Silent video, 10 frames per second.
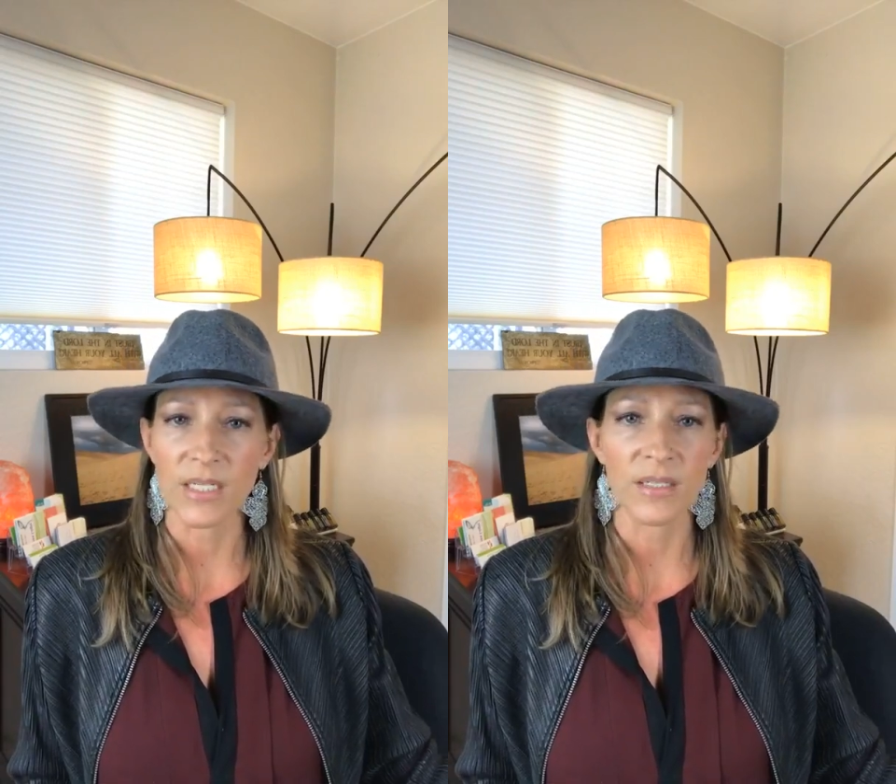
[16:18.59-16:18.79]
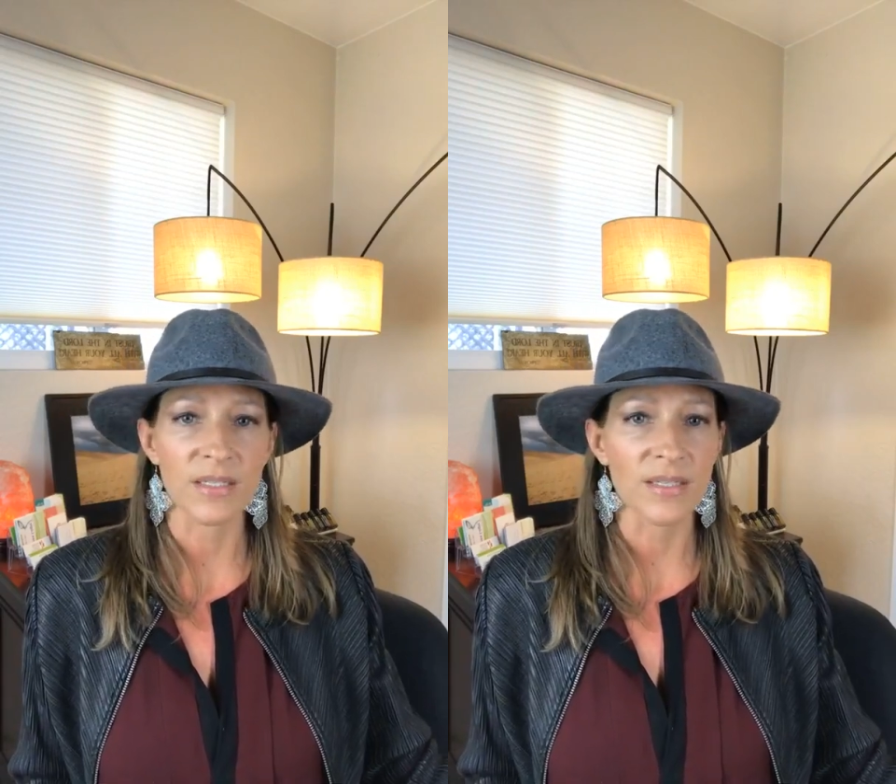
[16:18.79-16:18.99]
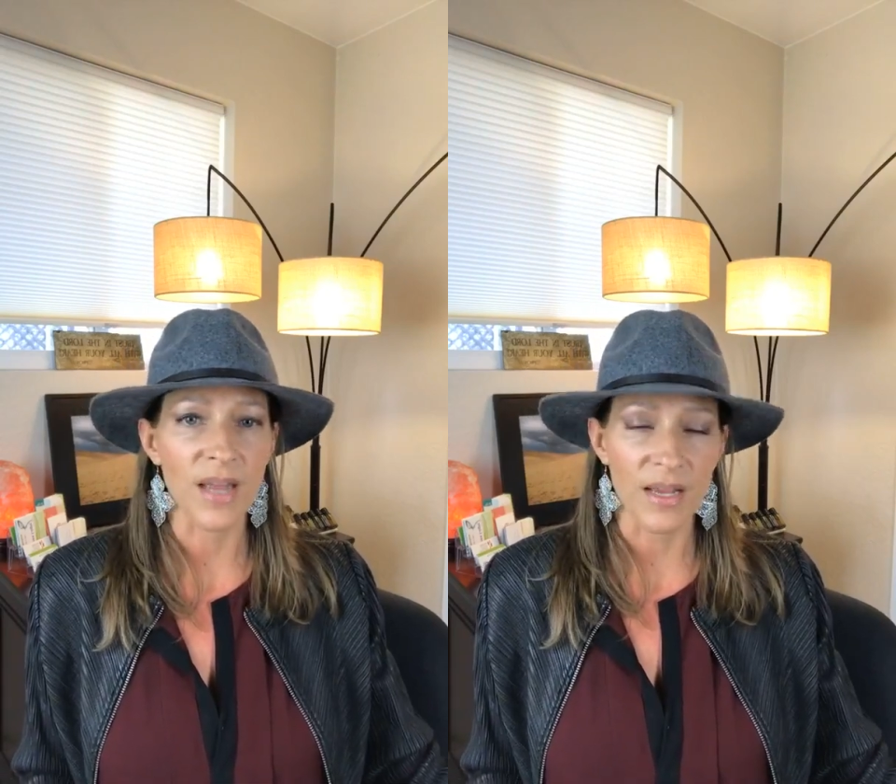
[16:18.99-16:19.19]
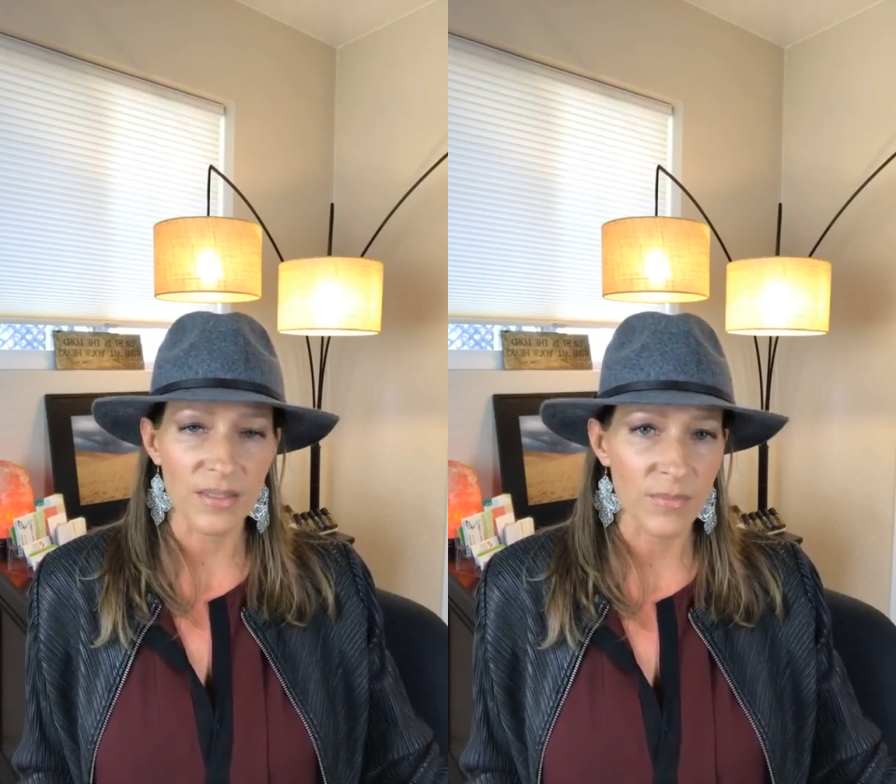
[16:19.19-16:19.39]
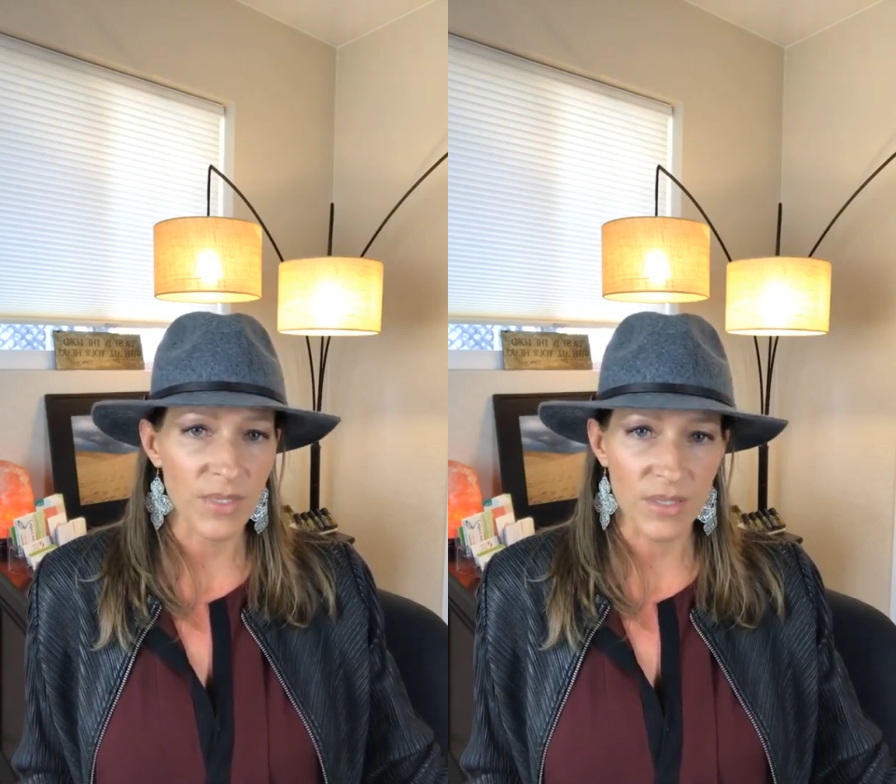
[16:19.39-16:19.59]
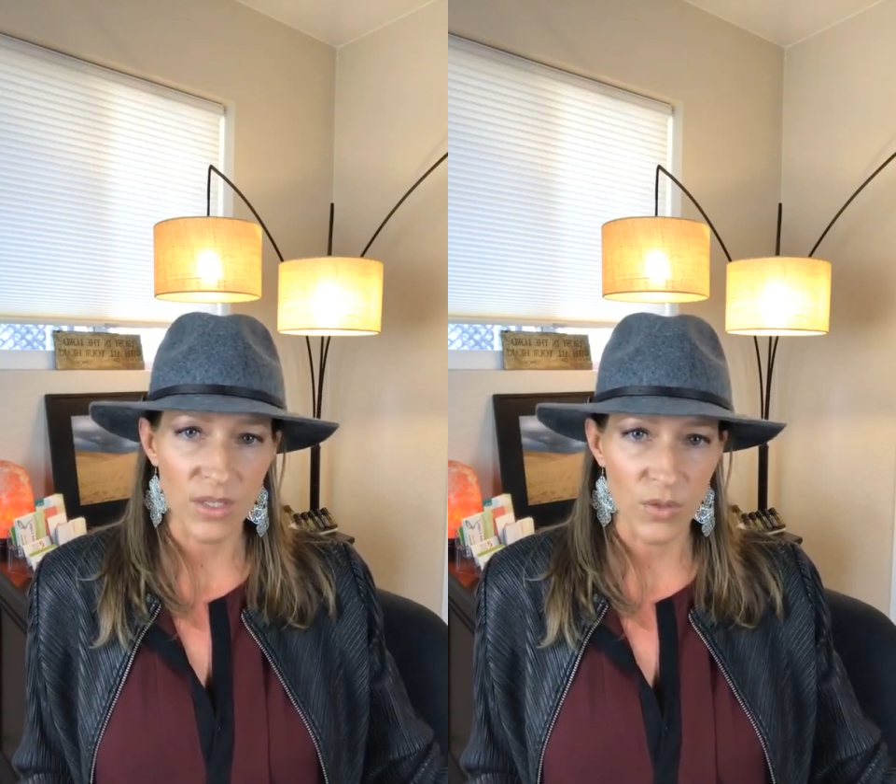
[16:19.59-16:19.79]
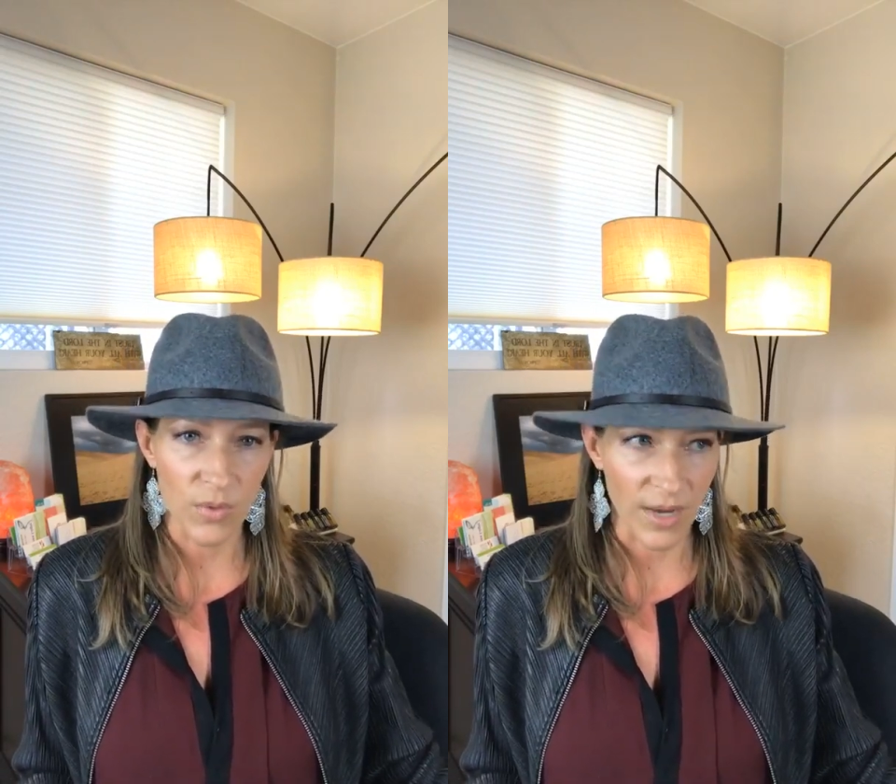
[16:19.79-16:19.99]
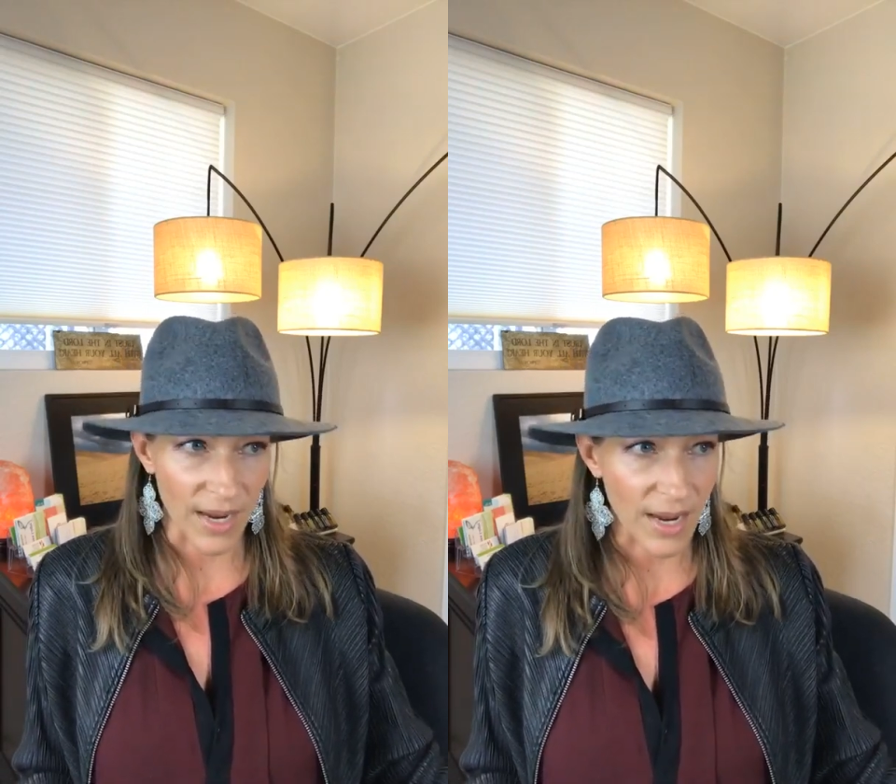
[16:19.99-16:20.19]
It's not something that you
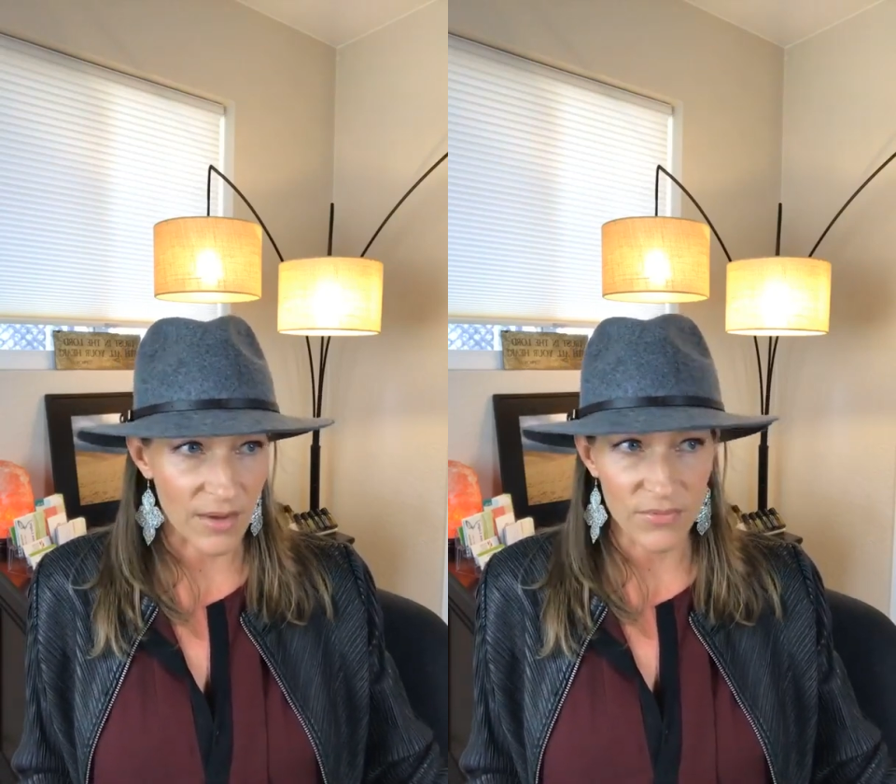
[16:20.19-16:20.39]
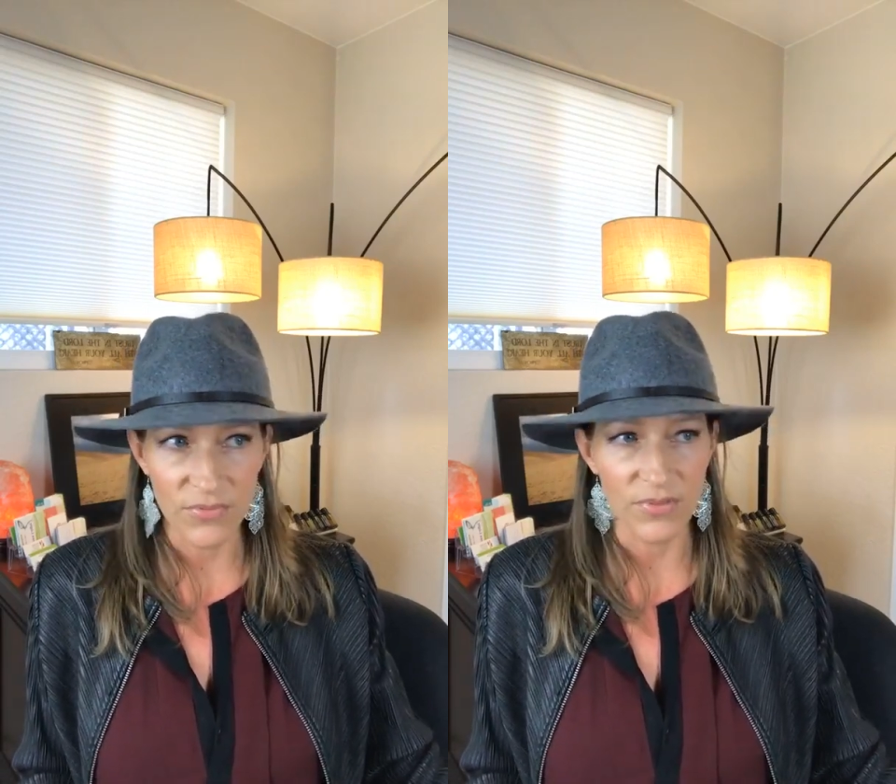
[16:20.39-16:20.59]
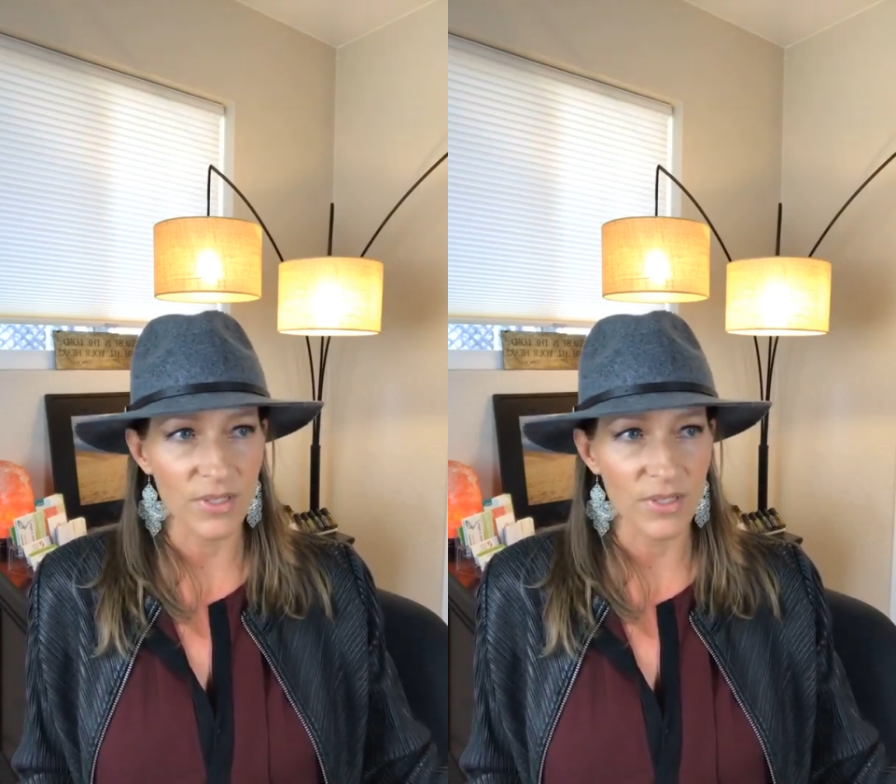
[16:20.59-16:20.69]
want to have